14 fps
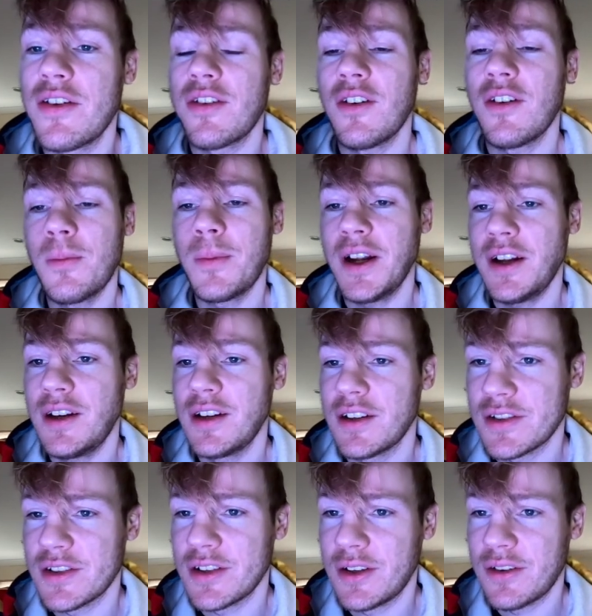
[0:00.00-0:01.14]
my goodness.
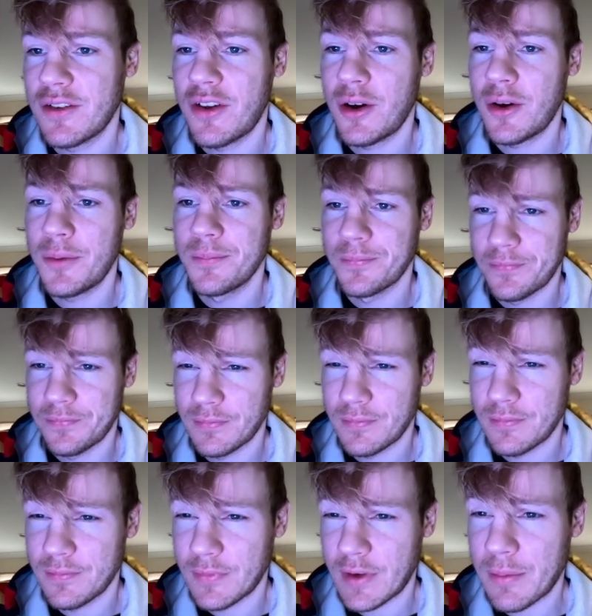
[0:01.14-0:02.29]
So,
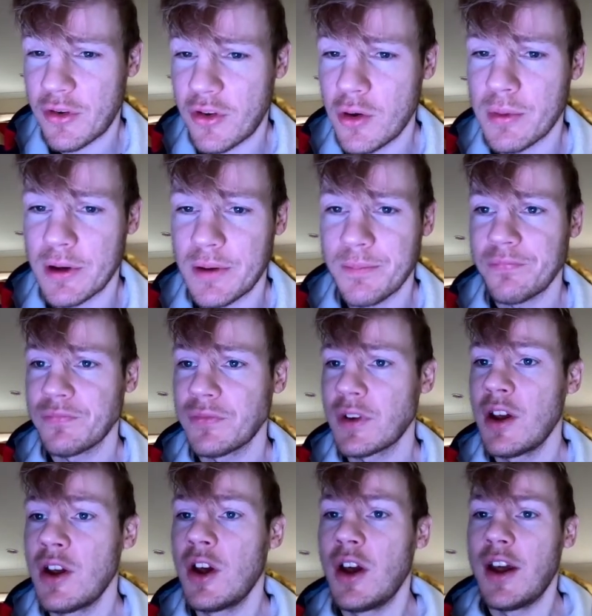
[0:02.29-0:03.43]
I'm stupid.
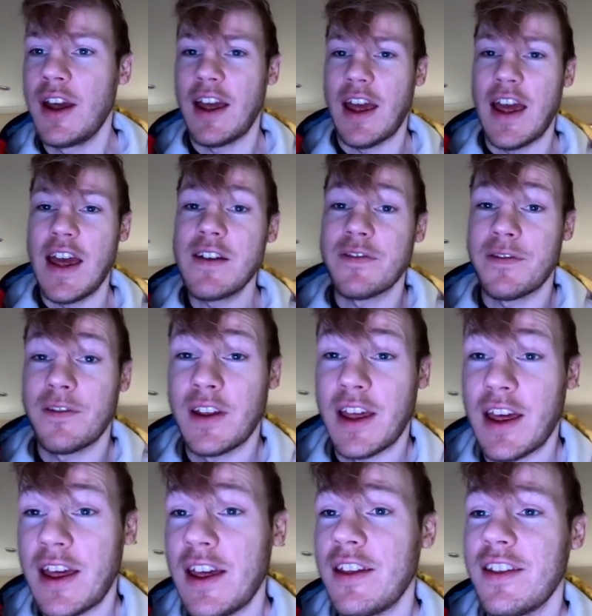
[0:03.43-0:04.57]
If
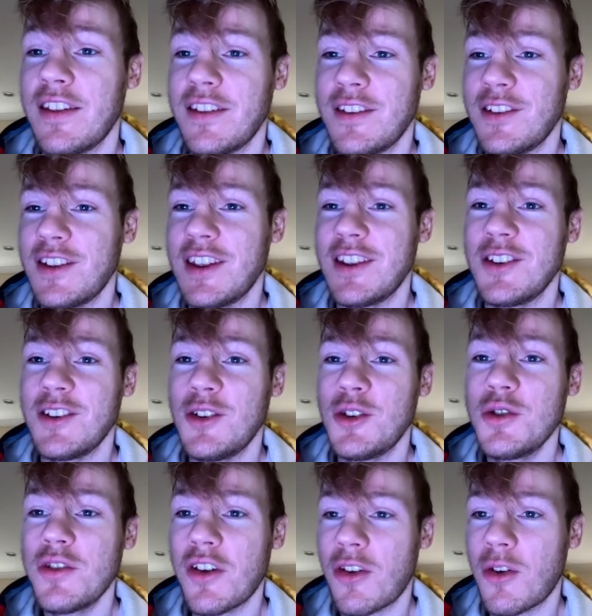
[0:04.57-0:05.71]
you do the
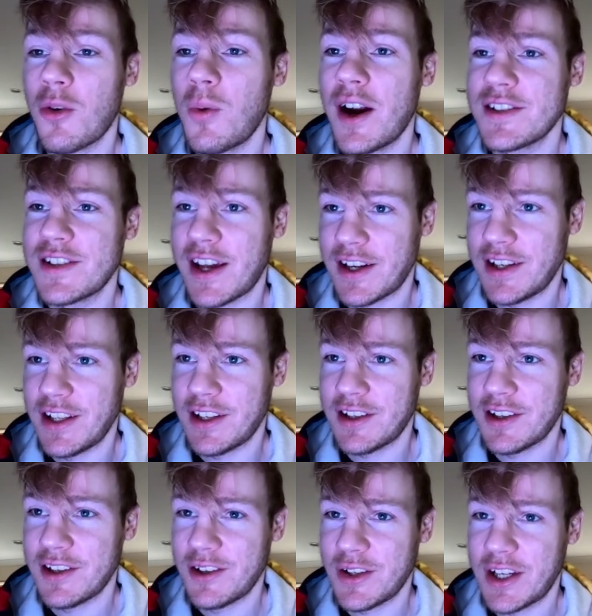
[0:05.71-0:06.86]
square technique,
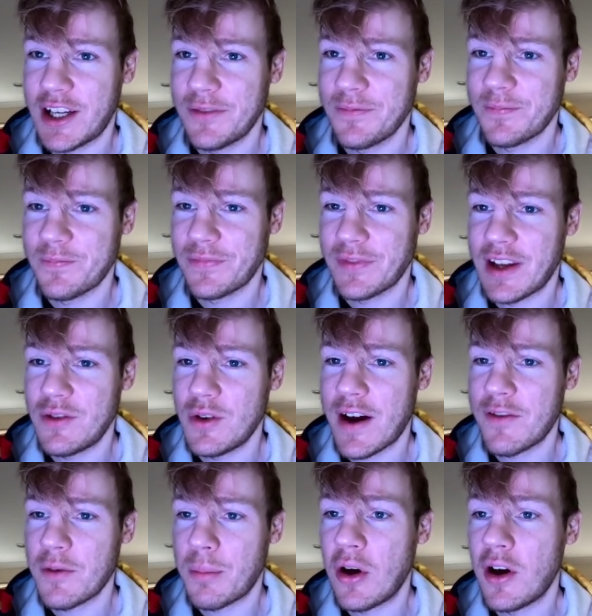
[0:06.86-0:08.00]
okay? If you have a
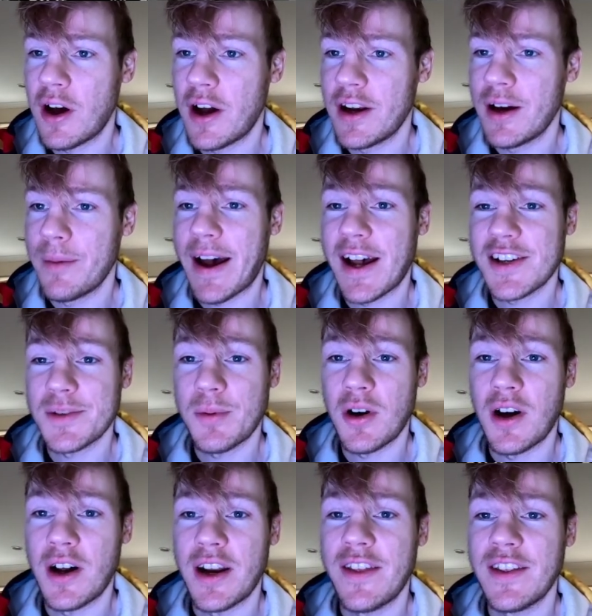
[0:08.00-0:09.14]
pawn, a passed pawn,
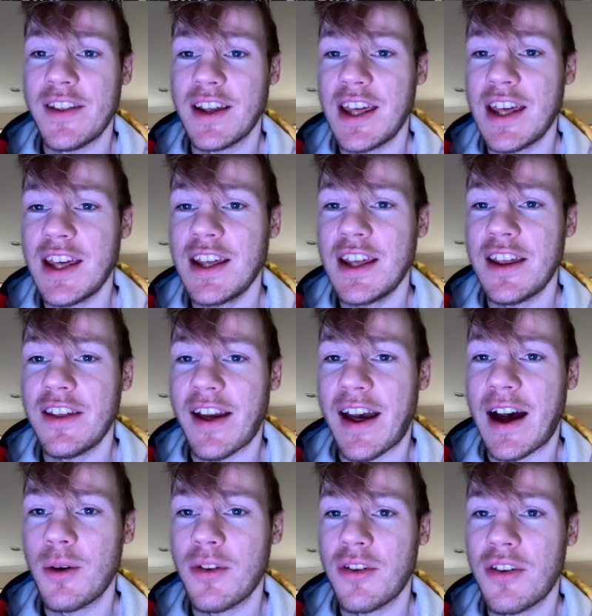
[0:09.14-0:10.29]
and the king is
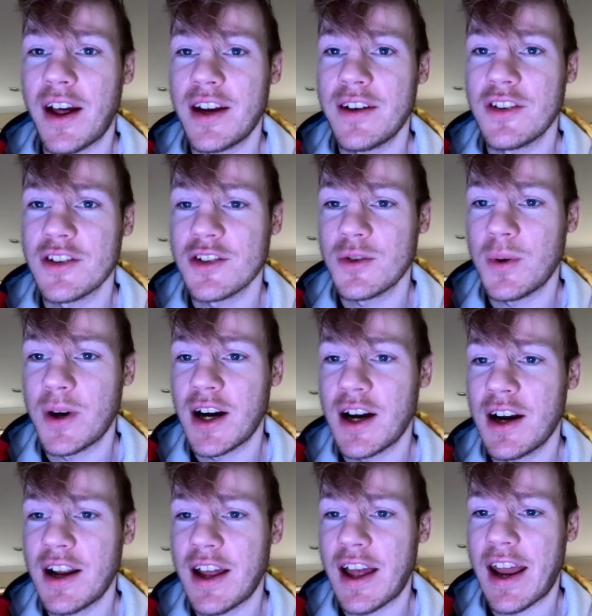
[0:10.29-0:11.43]
outside of the square
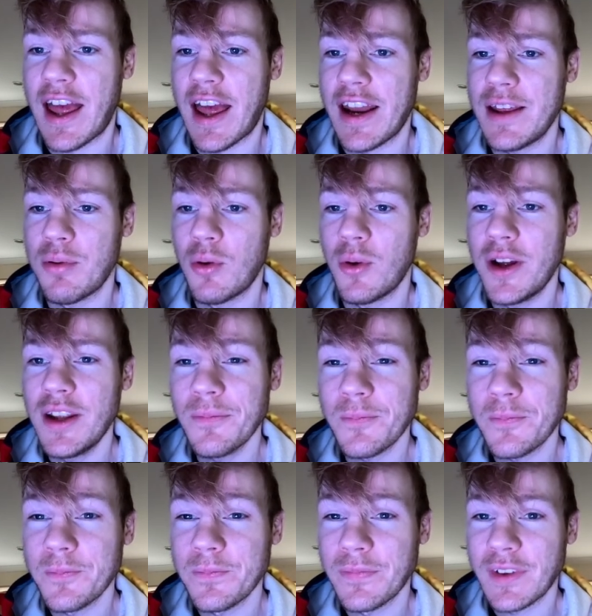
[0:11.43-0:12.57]
at any point,
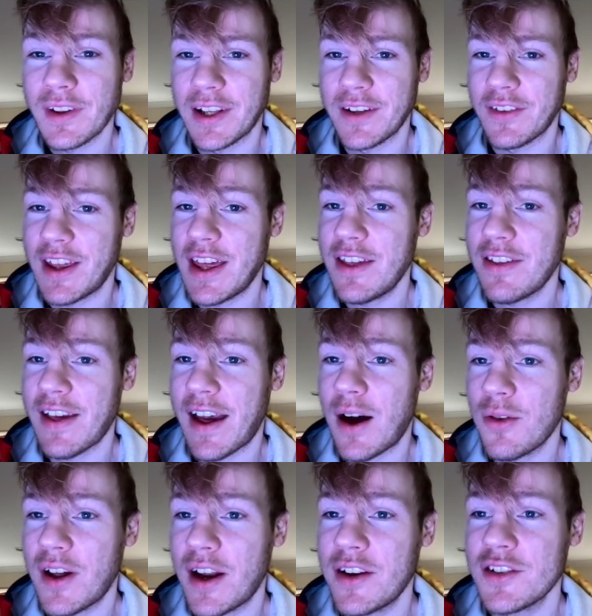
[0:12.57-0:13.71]
like if the king is
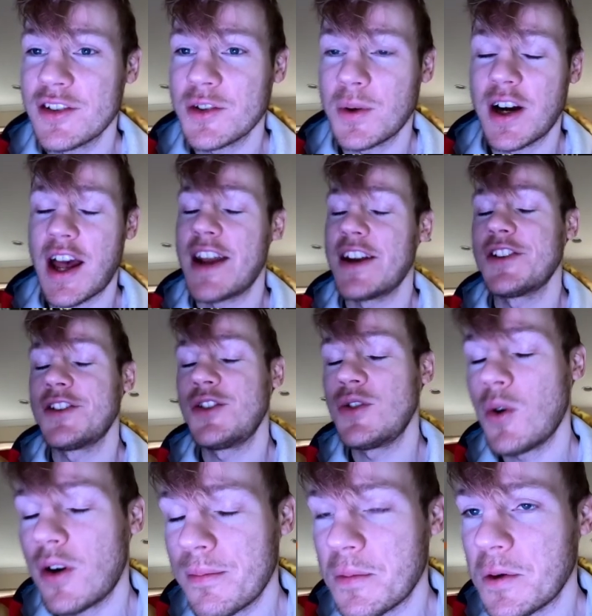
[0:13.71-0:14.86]
outside of the square and it's your
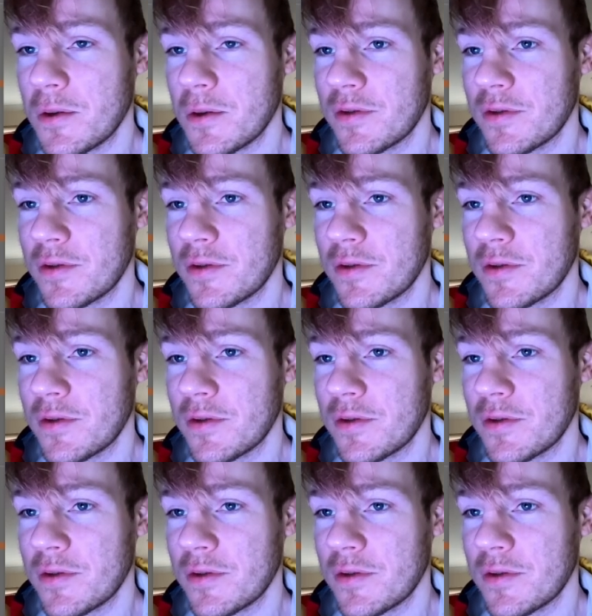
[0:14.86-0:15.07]
move,